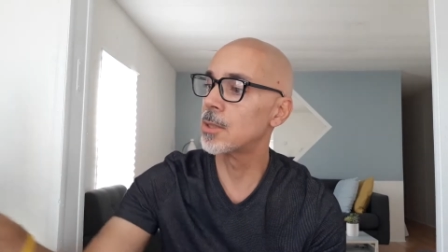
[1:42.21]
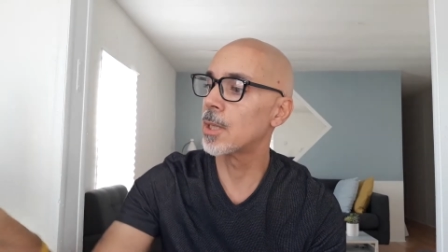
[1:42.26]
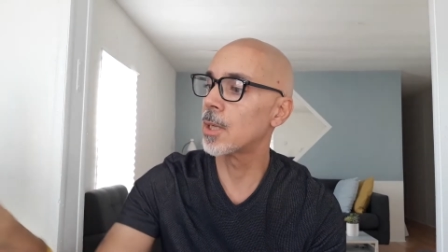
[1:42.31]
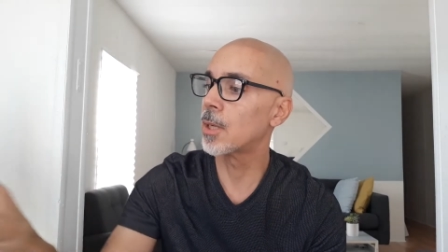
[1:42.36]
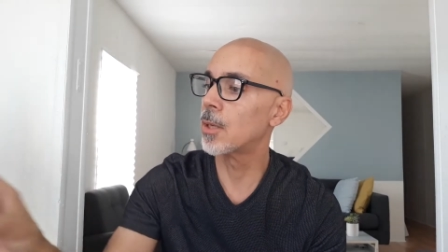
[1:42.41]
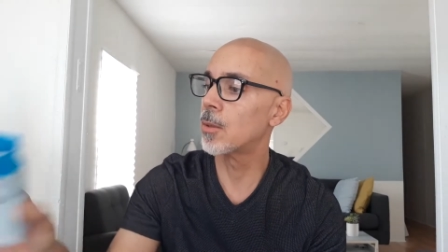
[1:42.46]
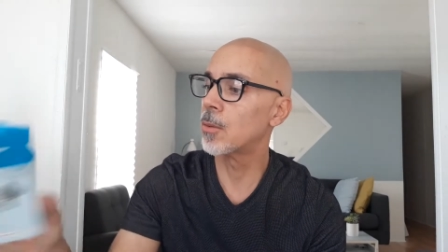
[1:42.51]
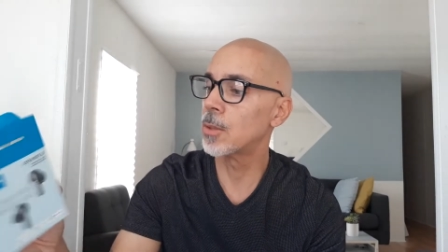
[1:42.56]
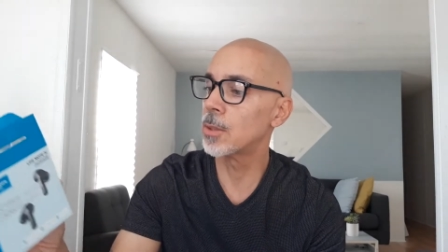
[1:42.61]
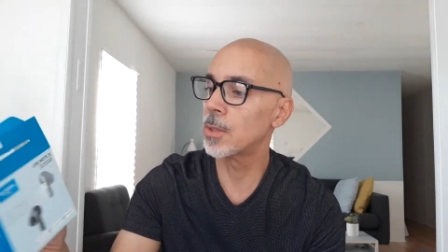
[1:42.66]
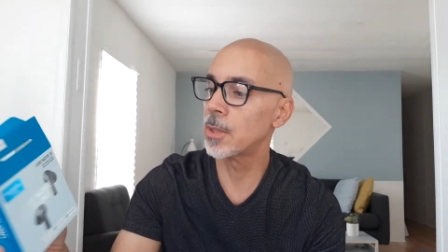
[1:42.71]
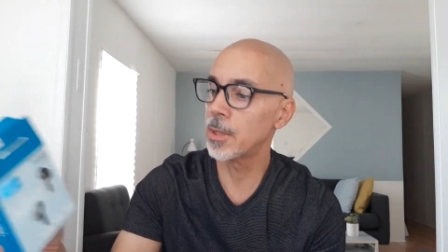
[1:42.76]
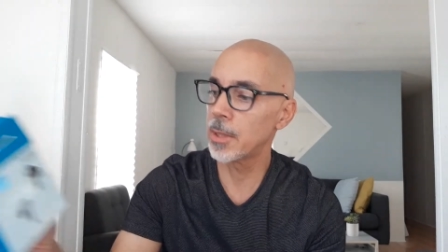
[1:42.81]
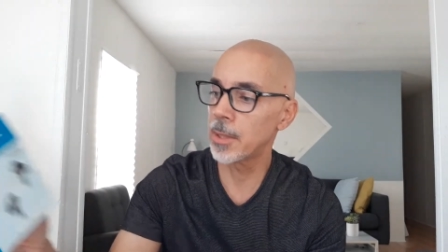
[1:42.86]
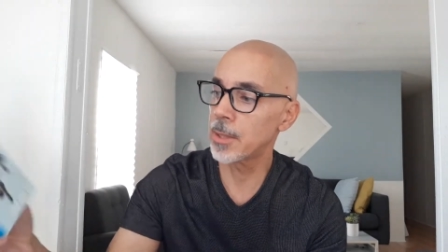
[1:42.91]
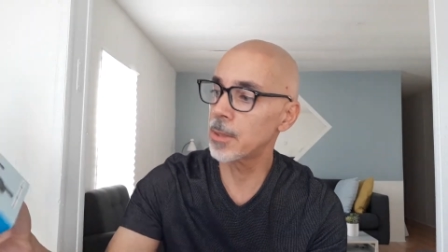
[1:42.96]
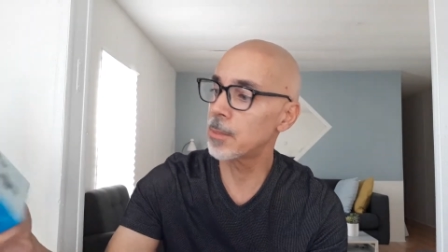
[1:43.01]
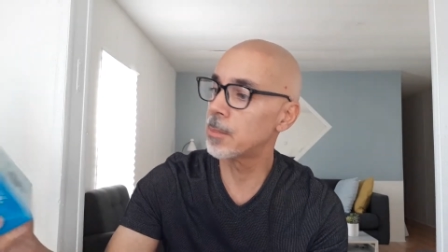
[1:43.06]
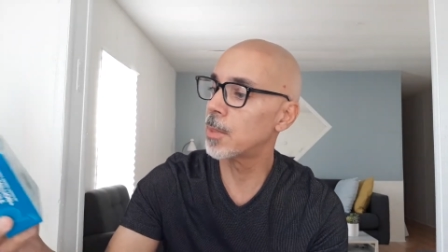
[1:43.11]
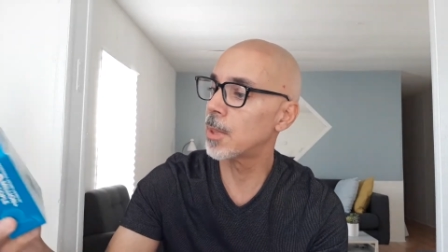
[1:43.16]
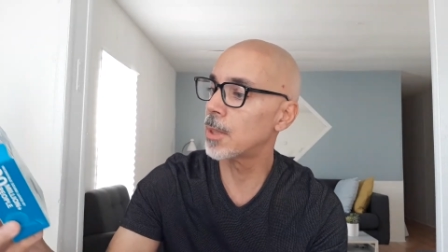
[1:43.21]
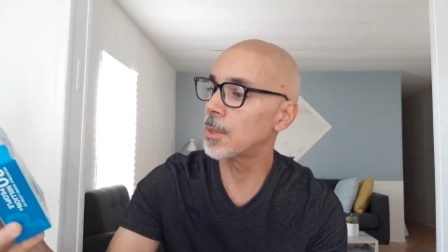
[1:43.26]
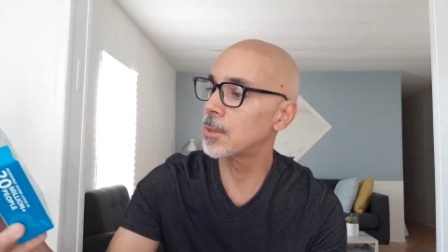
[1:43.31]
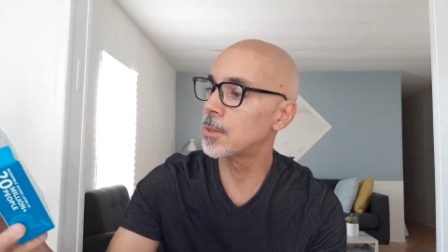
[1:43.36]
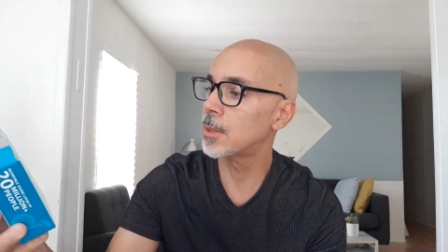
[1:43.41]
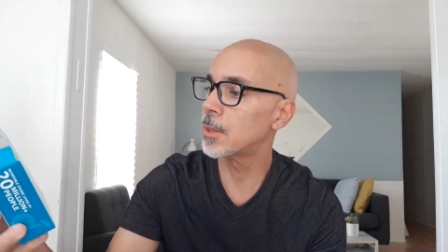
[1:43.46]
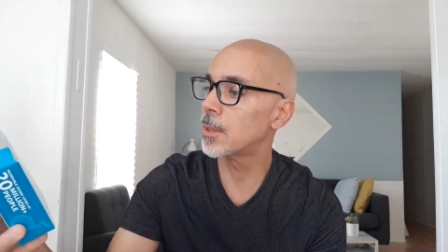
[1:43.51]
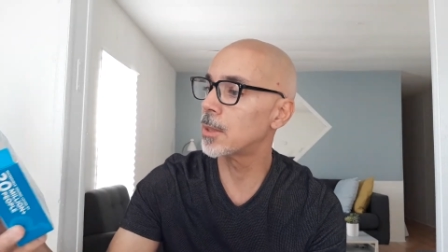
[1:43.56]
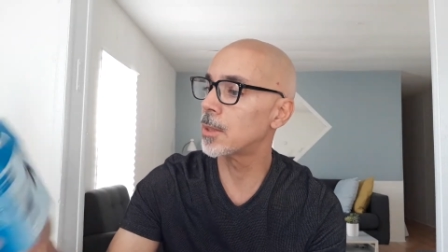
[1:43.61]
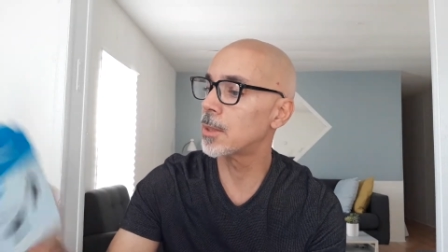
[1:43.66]
that go in the earbuds
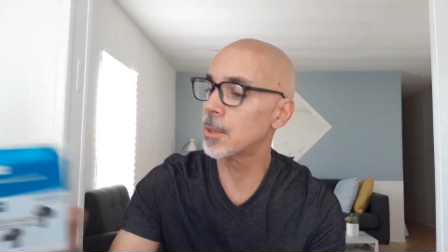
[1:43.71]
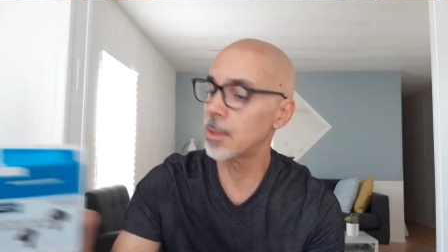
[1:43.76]
here.